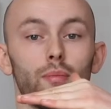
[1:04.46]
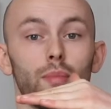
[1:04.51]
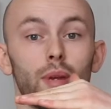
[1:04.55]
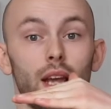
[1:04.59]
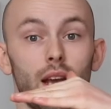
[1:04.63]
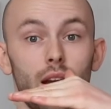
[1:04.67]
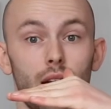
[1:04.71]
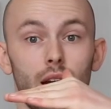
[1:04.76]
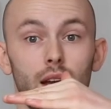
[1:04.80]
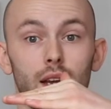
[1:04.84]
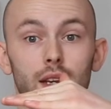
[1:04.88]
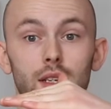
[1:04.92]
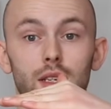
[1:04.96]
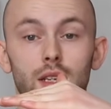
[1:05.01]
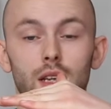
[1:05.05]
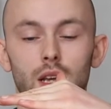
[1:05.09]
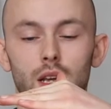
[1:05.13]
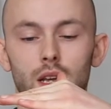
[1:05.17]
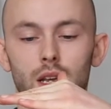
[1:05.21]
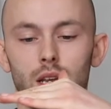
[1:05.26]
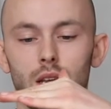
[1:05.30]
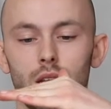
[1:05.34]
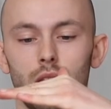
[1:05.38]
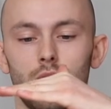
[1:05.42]
behind,
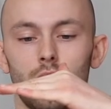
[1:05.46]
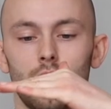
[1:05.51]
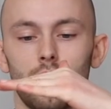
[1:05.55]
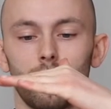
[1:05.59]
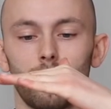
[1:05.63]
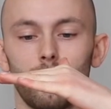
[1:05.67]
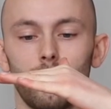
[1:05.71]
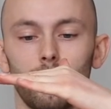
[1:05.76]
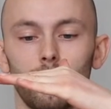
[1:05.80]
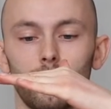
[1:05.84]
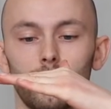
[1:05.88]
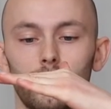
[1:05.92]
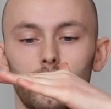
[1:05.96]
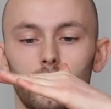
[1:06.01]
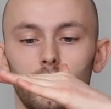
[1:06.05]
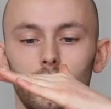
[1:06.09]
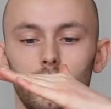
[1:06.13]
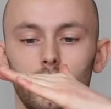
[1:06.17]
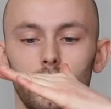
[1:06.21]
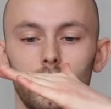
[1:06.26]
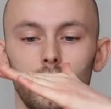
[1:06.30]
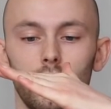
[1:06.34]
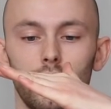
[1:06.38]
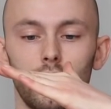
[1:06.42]
we would
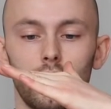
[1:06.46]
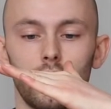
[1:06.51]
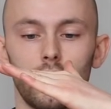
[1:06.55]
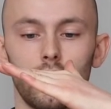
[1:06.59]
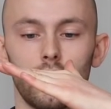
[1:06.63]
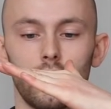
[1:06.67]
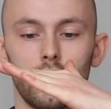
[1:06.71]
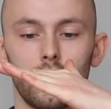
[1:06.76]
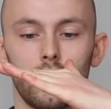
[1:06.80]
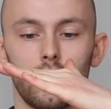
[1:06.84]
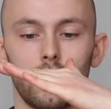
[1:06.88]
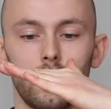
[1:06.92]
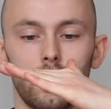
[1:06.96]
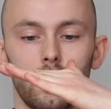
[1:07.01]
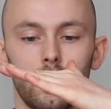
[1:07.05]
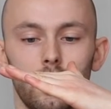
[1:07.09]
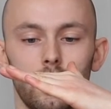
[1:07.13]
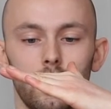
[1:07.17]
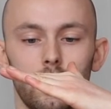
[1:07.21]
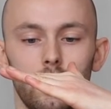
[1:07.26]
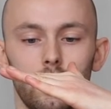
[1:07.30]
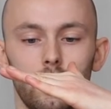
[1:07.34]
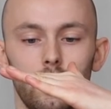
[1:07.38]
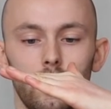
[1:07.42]
see that
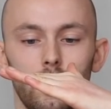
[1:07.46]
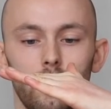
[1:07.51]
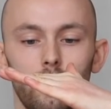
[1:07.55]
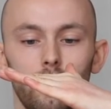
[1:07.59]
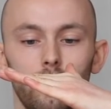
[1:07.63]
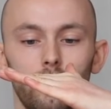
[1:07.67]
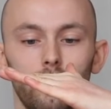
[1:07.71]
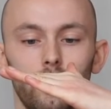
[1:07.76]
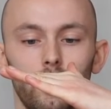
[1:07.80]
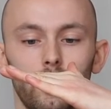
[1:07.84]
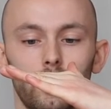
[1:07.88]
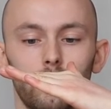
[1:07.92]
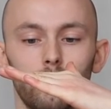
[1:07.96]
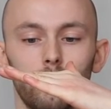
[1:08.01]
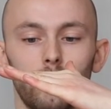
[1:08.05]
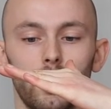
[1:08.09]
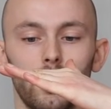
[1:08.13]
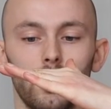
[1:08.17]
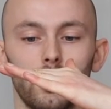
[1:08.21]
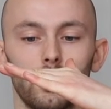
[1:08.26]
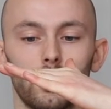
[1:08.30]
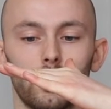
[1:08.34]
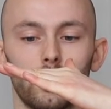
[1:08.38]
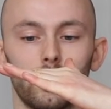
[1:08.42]
the
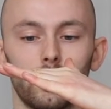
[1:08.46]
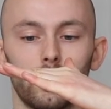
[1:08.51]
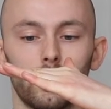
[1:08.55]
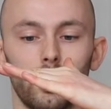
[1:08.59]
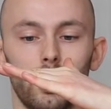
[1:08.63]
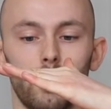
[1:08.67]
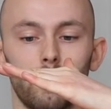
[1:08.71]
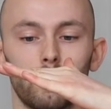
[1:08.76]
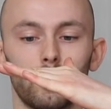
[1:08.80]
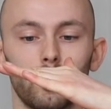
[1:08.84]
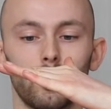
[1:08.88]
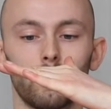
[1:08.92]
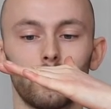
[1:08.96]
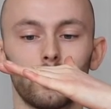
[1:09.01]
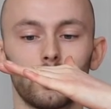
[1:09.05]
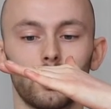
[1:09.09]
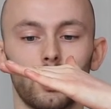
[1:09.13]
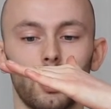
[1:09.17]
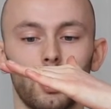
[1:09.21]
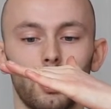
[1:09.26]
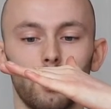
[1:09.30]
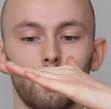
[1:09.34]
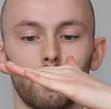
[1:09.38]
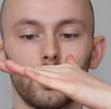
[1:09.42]
vertebrae is shaped almost
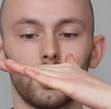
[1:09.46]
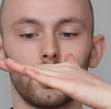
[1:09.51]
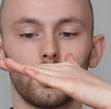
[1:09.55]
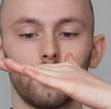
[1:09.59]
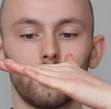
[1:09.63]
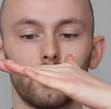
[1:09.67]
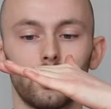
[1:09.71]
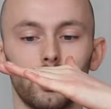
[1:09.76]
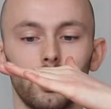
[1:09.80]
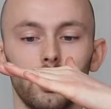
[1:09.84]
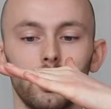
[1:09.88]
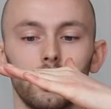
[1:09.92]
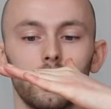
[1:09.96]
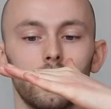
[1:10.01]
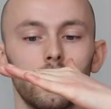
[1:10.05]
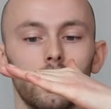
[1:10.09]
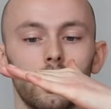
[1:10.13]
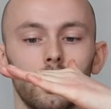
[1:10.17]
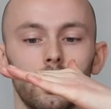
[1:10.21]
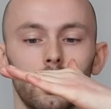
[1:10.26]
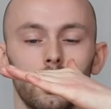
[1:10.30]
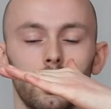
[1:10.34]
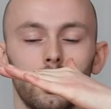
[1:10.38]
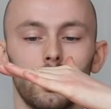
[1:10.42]
like a piece of cheese,
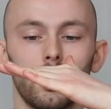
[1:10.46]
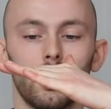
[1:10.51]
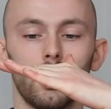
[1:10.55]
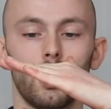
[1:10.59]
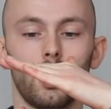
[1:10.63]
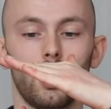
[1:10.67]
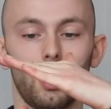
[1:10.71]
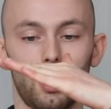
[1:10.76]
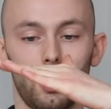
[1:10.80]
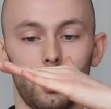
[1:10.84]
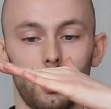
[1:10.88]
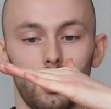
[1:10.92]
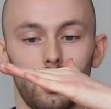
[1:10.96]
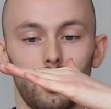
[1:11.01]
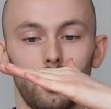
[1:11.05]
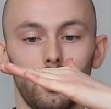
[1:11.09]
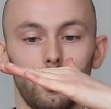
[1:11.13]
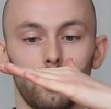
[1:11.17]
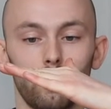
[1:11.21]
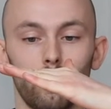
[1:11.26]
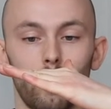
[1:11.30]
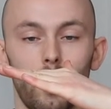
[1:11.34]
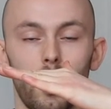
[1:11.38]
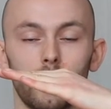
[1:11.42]

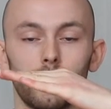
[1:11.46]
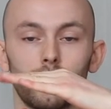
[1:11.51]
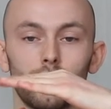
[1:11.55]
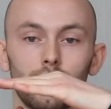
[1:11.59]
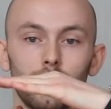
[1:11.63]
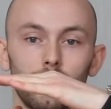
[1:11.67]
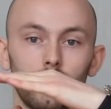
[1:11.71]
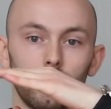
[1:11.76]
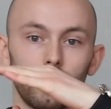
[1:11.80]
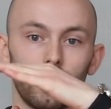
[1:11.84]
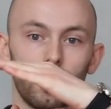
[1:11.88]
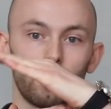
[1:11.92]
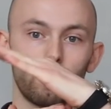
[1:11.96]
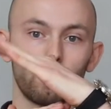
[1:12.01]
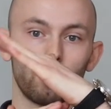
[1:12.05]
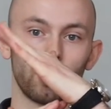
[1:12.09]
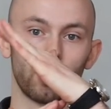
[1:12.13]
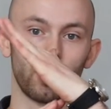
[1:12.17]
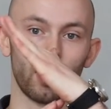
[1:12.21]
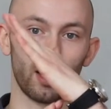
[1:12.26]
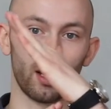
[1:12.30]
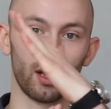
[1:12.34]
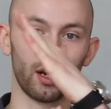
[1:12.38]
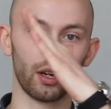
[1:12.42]
it's wedged, and then we
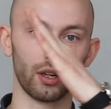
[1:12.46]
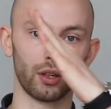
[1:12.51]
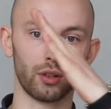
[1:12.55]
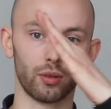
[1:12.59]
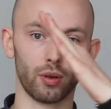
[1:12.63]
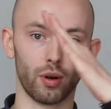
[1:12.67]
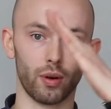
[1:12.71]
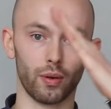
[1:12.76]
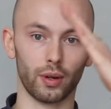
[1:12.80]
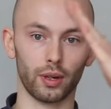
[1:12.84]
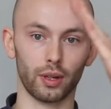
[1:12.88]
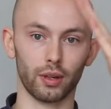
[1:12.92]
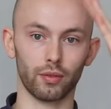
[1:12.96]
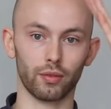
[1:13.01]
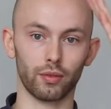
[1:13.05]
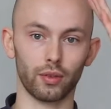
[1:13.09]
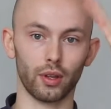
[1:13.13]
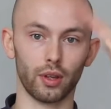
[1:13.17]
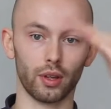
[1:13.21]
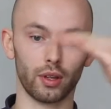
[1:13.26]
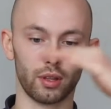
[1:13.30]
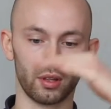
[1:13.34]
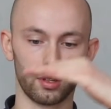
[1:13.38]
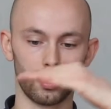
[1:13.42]
get a growing of
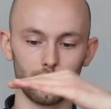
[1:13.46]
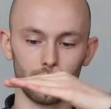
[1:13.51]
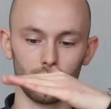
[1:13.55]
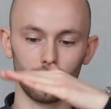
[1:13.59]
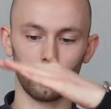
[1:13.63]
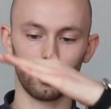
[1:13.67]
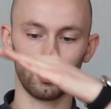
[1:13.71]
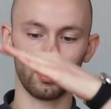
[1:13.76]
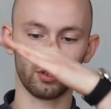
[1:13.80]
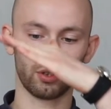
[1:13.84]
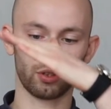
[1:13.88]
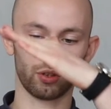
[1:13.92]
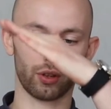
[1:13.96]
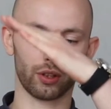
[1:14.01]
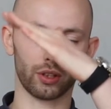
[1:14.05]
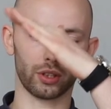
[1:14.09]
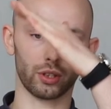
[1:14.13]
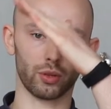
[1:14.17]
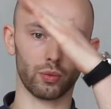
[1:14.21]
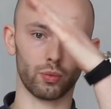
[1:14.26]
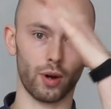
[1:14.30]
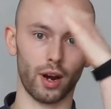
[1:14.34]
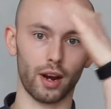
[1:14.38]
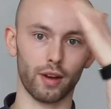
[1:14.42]
the joints
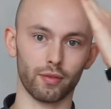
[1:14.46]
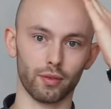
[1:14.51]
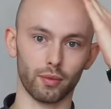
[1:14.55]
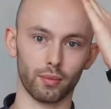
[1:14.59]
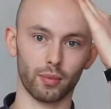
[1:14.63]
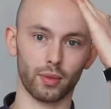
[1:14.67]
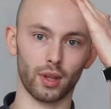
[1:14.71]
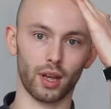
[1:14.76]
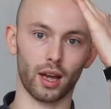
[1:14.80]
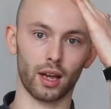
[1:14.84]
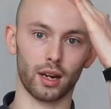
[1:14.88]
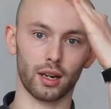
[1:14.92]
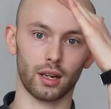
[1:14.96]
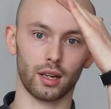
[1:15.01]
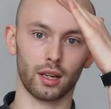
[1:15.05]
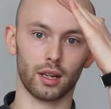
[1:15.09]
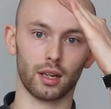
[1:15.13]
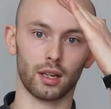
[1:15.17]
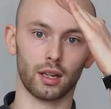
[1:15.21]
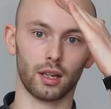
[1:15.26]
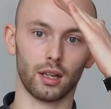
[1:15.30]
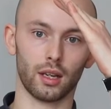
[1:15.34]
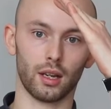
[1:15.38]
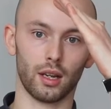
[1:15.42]
away from that,
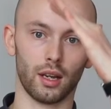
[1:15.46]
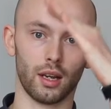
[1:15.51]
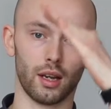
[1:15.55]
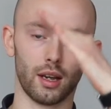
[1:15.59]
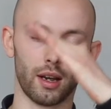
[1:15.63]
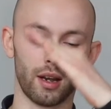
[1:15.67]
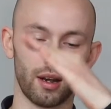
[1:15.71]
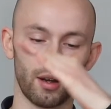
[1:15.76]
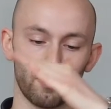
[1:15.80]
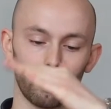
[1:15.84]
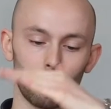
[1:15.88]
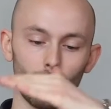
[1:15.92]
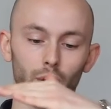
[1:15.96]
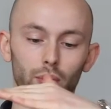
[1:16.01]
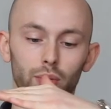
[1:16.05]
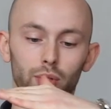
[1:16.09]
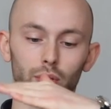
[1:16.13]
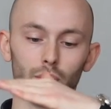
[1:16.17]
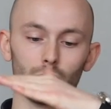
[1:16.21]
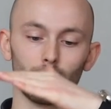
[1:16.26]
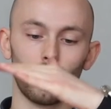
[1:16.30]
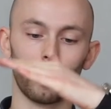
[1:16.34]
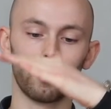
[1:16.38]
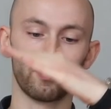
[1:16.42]
bones
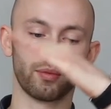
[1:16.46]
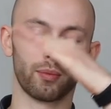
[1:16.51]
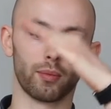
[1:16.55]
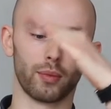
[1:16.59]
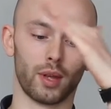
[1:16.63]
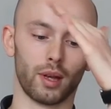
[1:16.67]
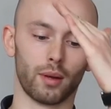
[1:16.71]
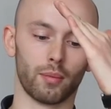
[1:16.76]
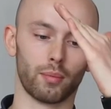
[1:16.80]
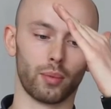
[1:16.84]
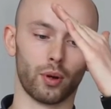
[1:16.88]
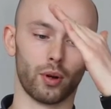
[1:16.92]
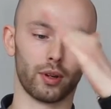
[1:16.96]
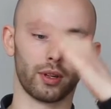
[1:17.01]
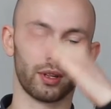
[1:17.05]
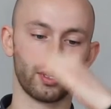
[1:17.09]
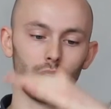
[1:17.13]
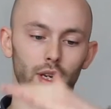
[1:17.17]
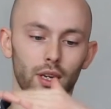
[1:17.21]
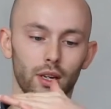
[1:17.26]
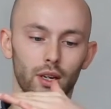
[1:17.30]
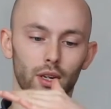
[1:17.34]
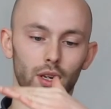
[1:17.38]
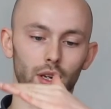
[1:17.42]
away from that point
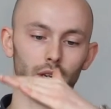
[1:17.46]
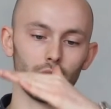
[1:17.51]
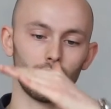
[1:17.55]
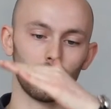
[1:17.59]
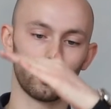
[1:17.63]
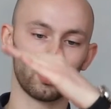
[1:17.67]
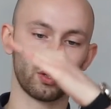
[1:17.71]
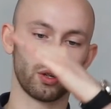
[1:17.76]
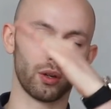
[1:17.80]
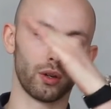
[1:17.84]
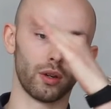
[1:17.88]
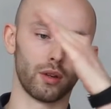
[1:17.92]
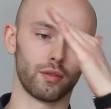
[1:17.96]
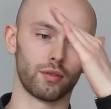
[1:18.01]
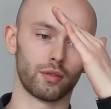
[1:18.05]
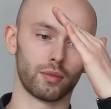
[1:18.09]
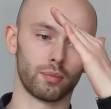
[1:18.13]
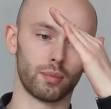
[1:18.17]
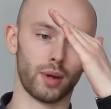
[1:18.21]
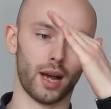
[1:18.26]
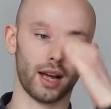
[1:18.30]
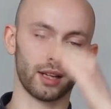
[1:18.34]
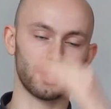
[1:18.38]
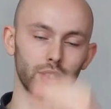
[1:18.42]
in a curved
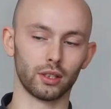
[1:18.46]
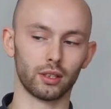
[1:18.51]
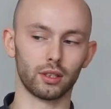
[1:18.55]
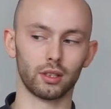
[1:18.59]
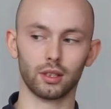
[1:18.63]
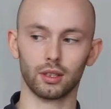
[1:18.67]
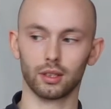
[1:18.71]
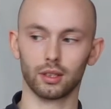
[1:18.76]
pattern.